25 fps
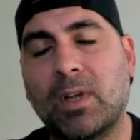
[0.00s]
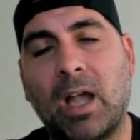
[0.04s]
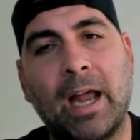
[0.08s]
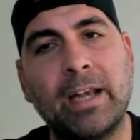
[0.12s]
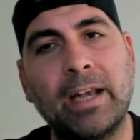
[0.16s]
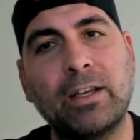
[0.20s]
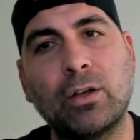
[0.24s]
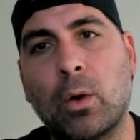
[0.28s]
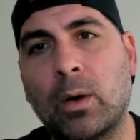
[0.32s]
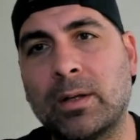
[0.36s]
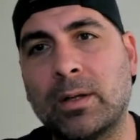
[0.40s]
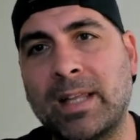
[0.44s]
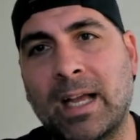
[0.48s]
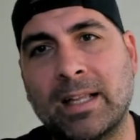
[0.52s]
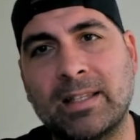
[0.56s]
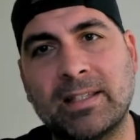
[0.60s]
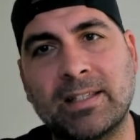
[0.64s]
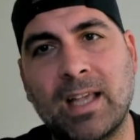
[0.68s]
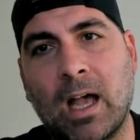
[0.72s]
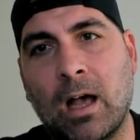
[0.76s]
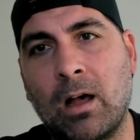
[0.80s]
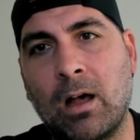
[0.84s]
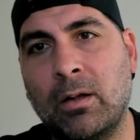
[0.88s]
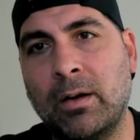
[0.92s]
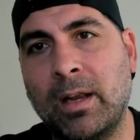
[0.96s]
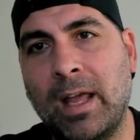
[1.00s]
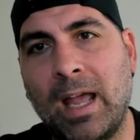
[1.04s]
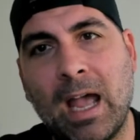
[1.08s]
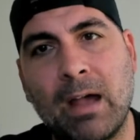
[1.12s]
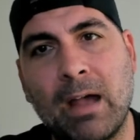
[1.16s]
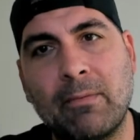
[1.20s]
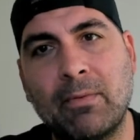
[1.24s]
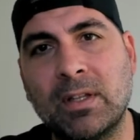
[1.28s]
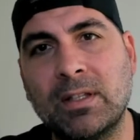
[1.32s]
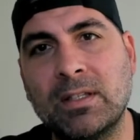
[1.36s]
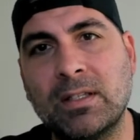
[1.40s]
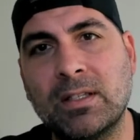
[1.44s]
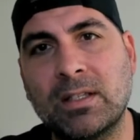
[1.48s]
I'd go with that solid
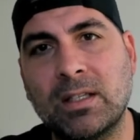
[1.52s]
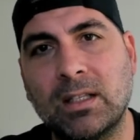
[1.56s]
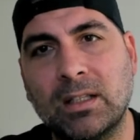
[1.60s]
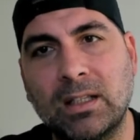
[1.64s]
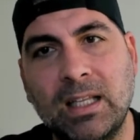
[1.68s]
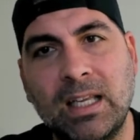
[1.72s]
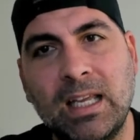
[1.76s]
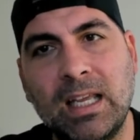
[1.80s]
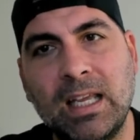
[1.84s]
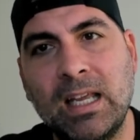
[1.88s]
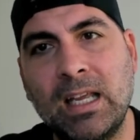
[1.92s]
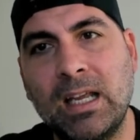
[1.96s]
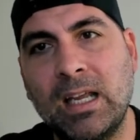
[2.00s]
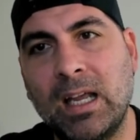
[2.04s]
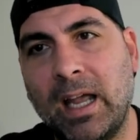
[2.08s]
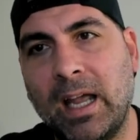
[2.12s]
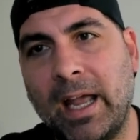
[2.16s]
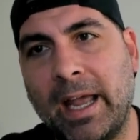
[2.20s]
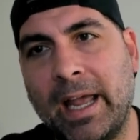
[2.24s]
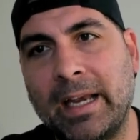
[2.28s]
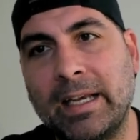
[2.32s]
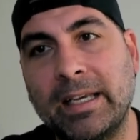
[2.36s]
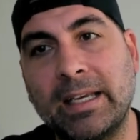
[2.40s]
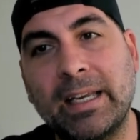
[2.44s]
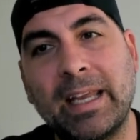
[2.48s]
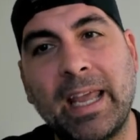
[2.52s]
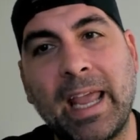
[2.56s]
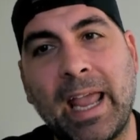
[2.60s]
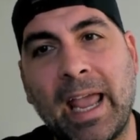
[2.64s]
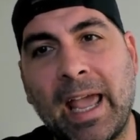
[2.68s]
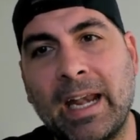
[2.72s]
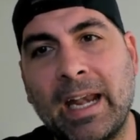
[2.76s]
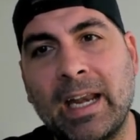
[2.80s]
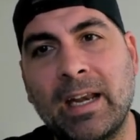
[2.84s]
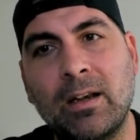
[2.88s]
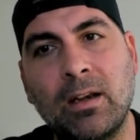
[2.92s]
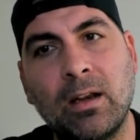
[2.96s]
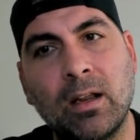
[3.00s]
Evans, Lee, and
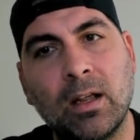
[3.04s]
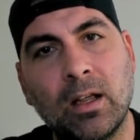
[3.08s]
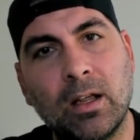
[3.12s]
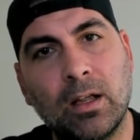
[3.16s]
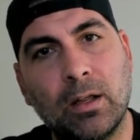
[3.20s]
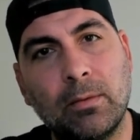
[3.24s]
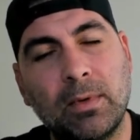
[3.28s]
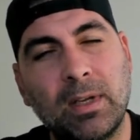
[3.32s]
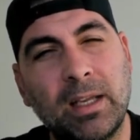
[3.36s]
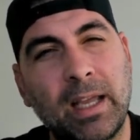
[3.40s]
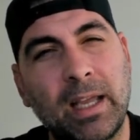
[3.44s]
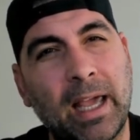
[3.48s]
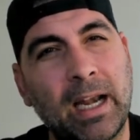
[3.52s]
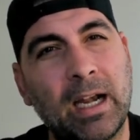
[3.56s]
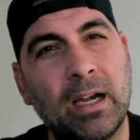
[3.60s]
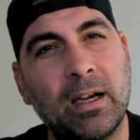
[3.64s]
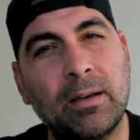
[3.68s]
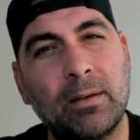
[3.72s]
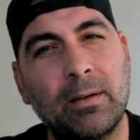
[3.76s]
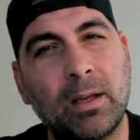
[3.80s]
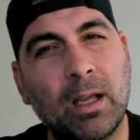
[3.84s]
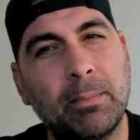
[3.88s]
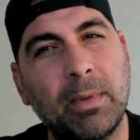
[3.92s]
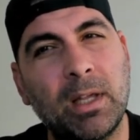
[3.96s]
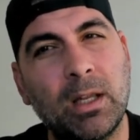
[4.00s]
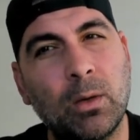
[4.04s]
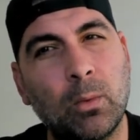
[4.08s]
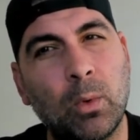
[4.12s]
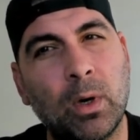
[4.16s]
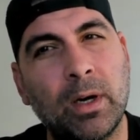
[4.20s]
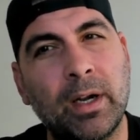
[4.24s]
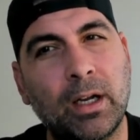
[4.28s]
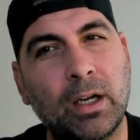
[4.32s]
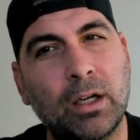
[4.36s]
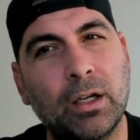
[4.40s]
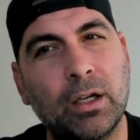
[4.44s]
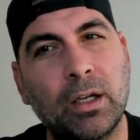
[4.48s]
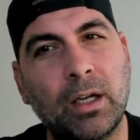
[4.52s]
Cannon. Cannon could be the
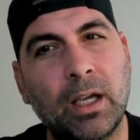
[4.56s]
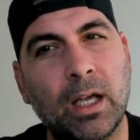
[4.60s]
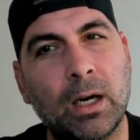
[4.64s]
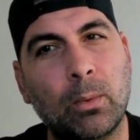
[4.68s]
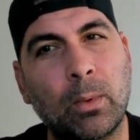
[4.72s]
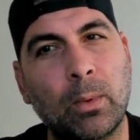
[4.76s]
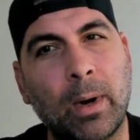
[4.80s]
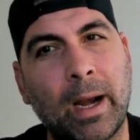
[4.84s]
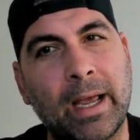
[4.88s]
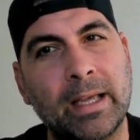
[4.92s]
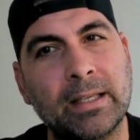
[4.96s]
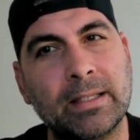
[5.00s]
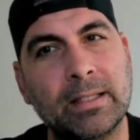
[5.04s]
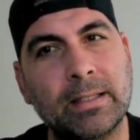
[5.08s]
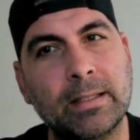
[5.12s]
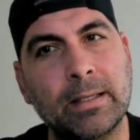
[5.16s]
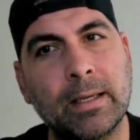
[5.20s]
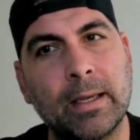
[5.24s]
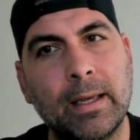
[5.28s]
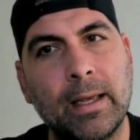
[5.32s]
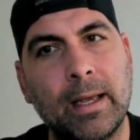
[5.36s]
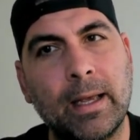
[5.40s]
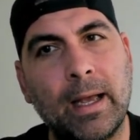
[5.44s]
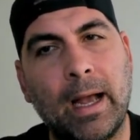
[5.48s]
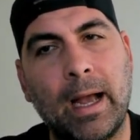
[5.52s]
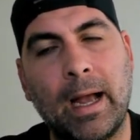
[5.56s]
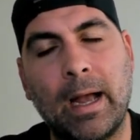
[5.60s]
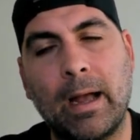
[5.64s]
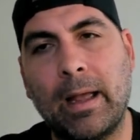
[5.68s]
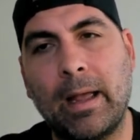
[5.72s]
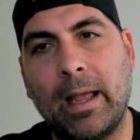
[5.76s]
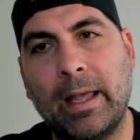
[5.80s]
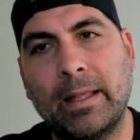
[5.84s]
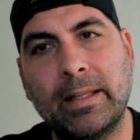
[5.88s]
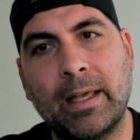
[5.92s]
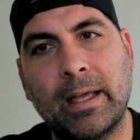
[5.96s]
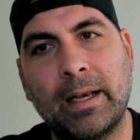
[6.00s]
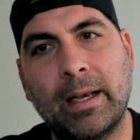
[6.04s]
one that could get a rest.
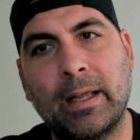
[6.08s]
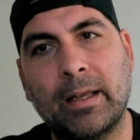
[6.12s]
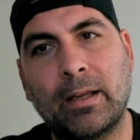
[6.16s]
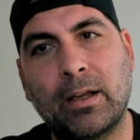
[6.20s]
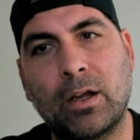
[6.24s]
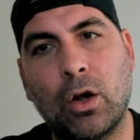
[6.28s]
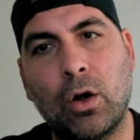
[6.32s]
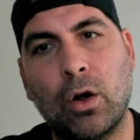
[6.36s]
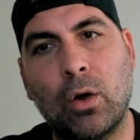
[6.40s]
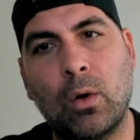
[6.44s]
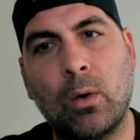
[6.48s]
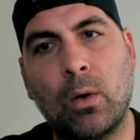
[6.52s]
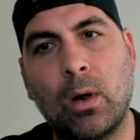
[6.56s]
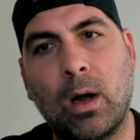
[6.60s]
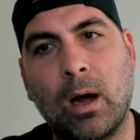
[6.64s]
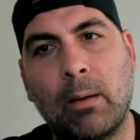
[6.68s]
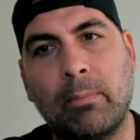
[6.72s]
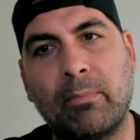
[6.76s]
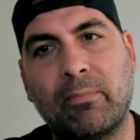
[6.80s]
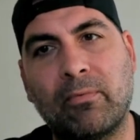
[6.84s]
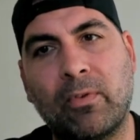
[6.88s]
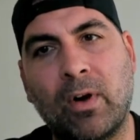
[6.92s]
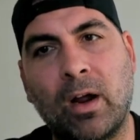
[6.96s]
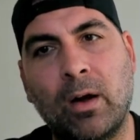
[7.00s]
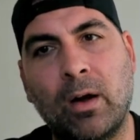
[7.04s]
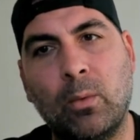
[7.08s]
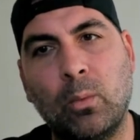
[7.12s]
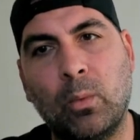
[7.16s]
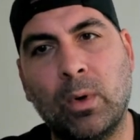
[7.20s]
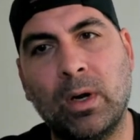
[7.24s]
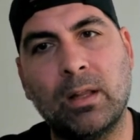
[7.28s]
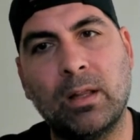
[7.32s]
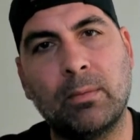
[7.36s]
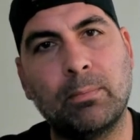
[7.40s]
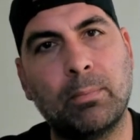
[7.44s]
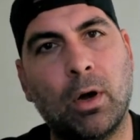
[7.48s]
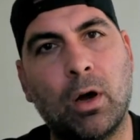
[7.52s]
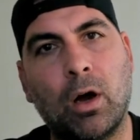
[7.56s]
And then I'd go up front
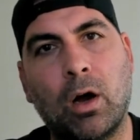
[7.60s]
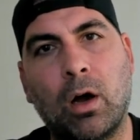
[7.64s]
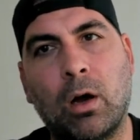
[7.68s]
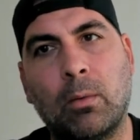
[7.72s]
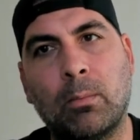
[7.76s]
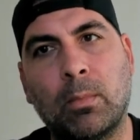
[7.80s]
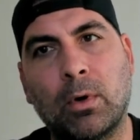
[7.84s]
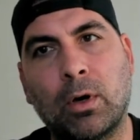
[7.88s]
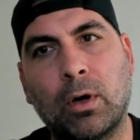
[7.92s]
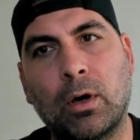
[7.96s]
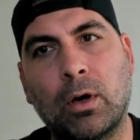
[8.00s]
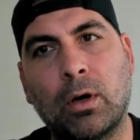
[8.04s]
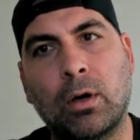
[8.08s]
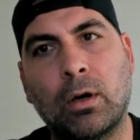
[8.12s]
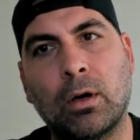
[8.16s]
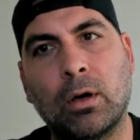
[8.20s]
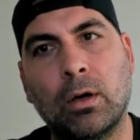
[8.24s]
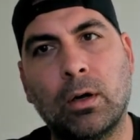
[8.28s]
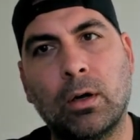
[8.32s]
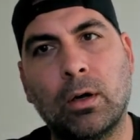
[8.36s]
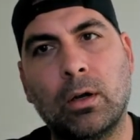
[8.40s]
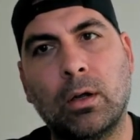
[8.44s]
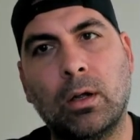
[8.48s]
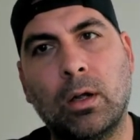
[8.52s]
with Palmer